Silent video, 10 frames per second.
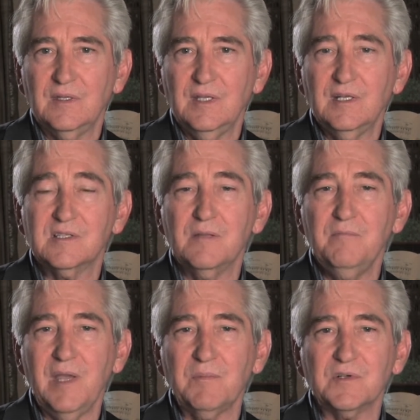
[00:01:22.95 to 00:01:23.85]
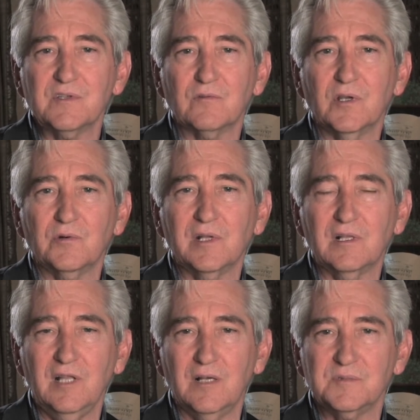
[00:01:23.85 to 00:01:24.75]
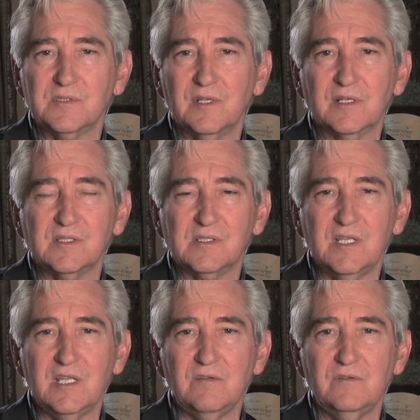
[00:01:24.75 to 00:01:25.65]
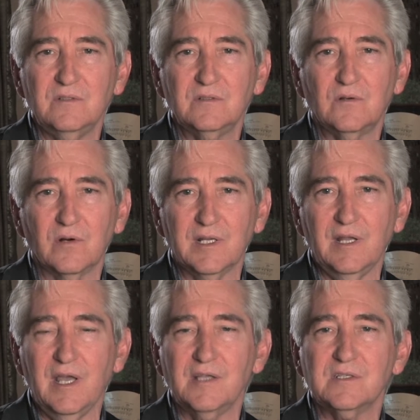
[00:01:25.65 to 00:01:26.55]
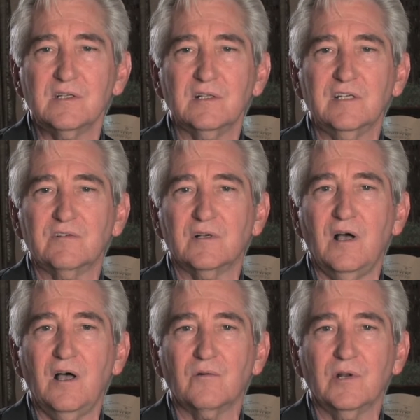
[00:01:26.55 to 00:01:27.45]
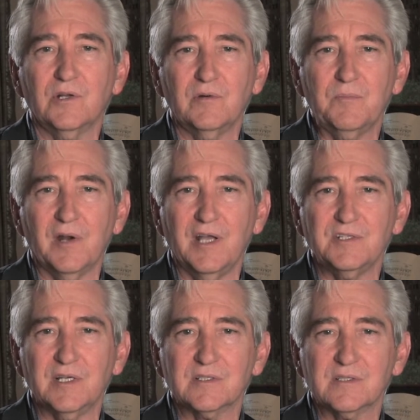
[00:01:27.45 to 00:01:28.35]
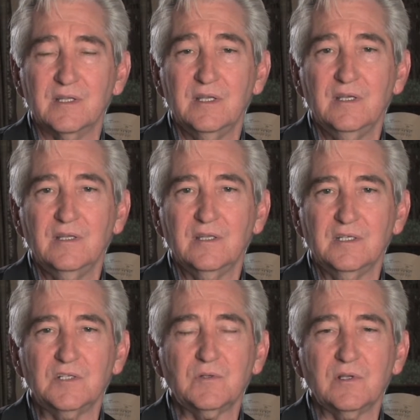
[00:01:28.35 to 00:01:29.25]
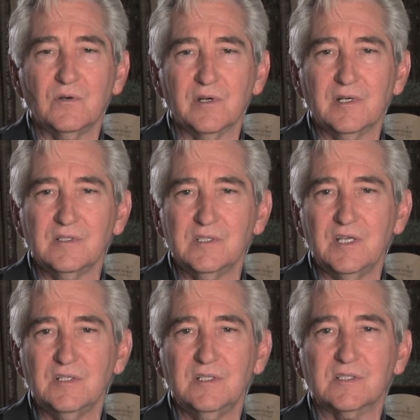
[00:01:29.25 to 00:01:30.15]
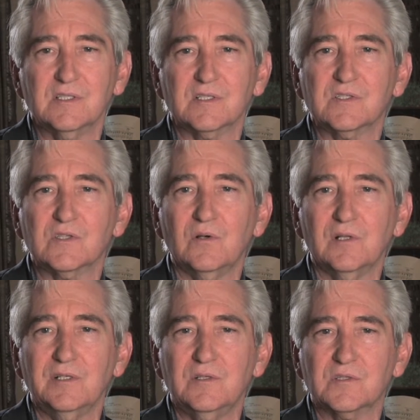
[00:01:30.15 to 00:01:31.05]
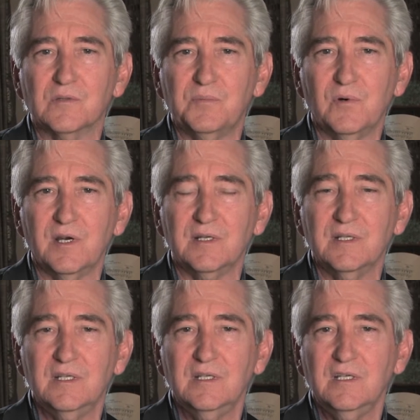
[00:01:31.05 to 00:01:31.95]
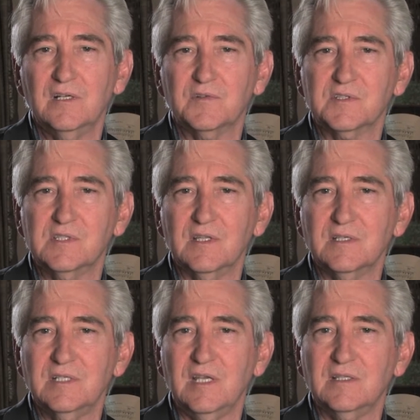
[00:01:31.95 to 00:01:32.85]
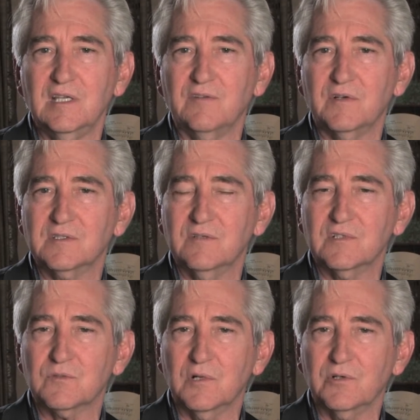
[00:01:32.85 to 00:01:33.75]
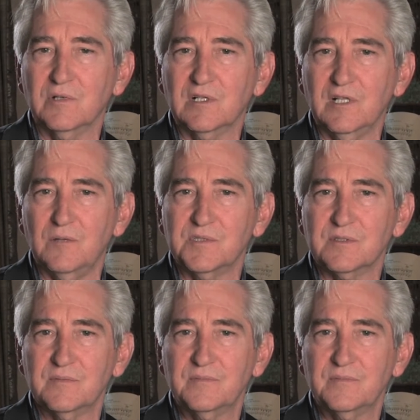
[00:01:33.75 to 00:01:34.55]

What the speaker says: It is the members of Rotary clubs that conceive, organize, and deliver all Rotary projects. The district organization exists solely to support and to facilitate the efforts of its Rotary clubs.